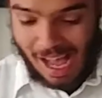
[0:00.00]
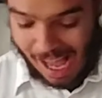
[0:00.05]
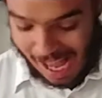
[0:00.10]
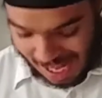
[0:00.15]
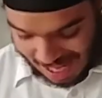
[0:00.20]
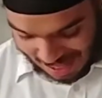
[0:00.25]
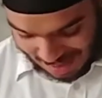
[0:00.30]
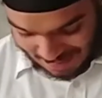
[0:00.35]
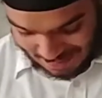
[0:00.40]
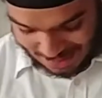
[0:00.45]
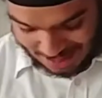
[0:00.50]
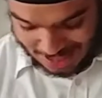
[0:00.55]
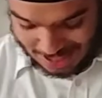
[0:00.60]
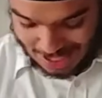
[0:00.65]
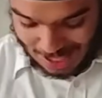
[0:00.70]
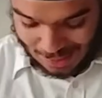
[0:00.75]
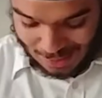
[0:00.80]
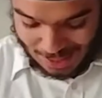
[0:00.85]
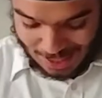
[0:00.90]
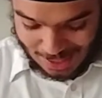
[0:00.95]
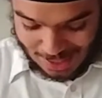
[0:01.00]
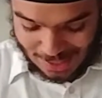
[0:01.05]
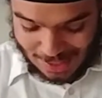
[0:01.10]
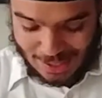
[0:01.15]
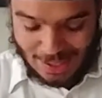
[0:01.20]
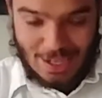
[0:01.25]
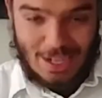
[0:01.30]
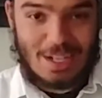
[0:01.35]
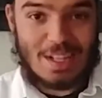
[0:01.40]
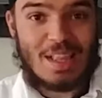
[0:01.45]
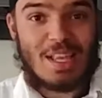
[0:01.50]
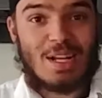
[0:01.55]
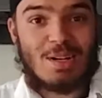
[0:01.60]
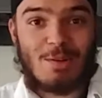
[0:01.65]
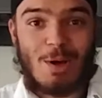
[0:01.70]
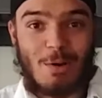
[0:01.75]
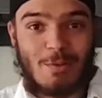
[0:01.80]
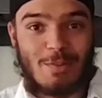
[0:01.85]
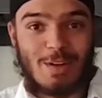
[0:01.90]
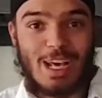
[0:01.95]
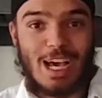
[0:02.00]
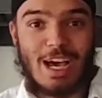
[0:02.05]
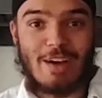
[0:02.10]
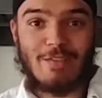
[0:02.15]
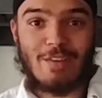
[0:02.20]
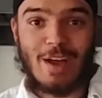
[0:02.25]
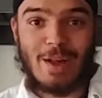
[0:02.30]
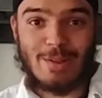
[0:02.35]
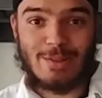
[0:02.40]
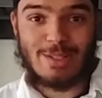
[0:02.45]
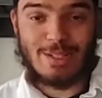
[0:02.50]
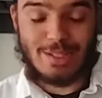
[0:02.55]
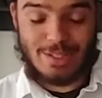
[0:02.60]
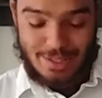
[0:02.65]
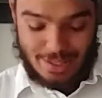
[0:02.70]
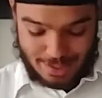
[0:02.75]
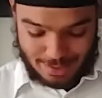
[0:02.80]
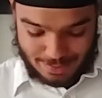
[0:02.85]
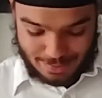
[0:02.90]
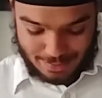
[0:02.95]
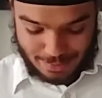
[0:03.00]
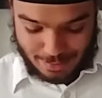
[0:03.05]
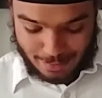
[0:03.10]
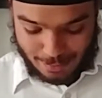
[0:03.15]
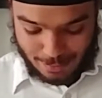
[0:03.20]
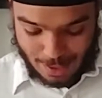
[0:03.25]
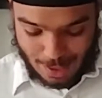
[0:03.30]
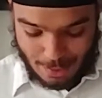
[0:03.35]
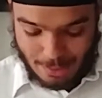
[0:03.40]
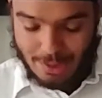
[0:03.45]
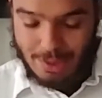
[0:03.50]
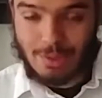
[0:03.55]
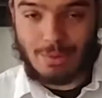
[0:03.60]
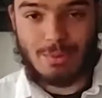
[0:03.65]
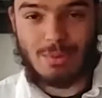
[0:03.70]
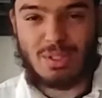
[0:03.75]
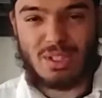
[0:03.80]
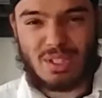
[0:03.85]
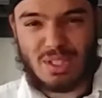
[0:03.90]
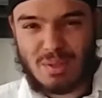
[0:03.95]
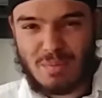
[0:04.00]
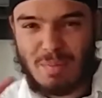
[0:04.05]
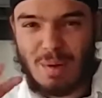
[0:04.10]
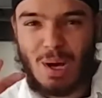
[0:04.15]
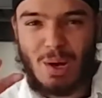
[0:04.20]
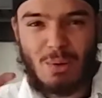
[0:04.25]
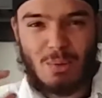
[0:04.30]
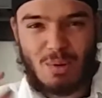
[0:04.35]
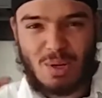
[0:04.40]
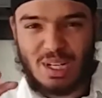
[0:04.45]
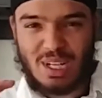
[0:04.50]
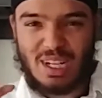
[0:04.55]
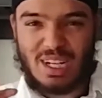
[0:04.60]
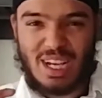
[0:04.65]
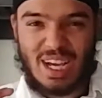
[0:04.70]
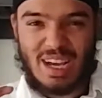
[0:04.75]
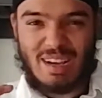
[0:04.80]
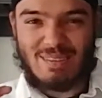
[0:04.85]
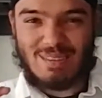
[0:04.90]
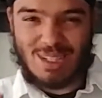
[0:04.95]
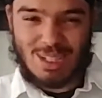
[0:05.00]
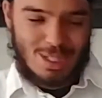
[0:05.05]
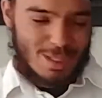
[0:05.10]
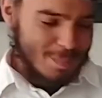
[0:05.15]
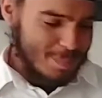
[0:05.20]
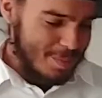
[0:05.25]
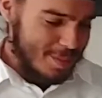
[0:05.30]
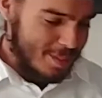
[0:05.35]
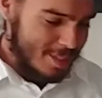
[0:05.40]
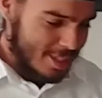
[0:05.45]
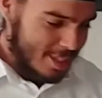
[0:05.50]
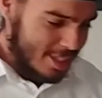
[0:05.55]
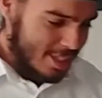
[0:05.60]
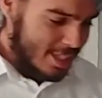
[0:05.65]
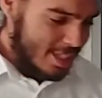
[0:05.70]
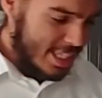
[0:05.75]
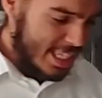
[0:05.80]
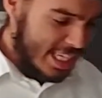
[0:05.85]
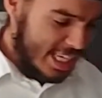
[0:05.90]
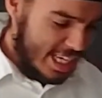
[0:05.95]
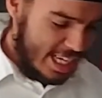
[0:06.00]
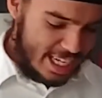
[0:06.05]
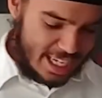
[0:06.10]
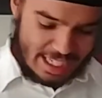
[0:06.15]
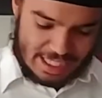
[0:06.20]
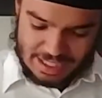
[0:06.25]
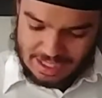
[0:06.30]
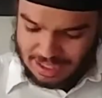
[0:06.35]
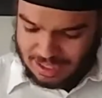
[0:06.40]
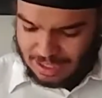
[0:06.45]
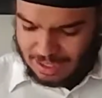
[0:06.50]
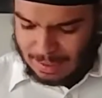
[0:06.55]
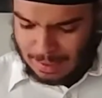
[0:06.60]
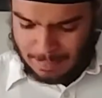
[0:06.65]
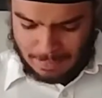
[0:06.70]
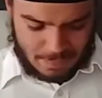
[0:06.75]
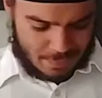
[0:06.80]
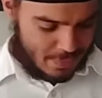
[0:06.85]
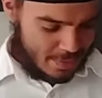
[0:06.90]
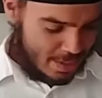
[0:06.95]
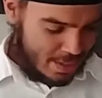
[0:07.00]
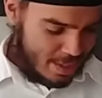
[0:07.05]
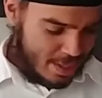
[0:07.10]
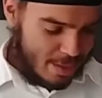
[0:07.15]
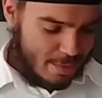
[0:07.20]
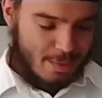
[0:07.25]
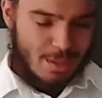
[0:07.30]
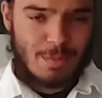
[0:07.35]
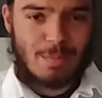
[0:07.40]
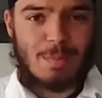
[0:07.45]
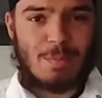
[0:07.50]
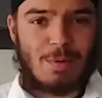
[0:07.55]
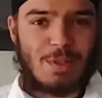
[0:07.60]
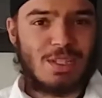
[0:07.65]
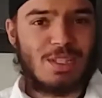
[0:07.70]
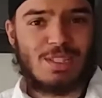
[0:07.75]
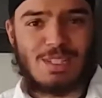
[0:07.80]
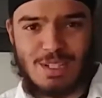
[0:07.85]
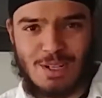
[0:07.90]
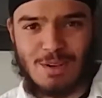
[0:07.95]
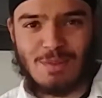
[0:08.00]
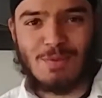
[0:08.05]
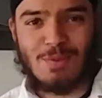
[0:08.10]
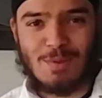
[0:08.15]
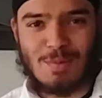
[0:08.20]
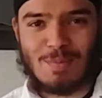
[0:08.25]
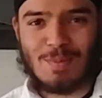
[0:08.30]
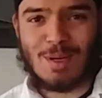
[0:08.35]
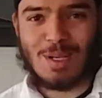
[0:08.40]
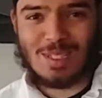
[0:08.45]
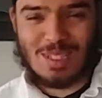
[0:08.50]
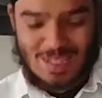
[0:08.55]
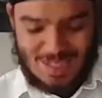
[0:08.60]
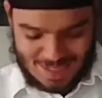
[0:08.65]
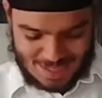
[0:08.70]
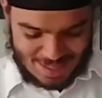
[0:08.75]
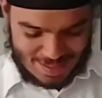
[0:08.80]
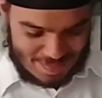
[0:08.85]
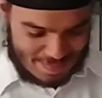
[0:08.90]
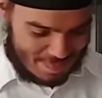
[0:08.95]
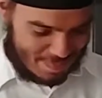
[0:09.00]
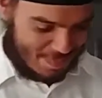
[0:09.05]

I have measured out here 12 and a half ounces of flour, which is about 1.5 cups. And we're going to be putting this in our food processor.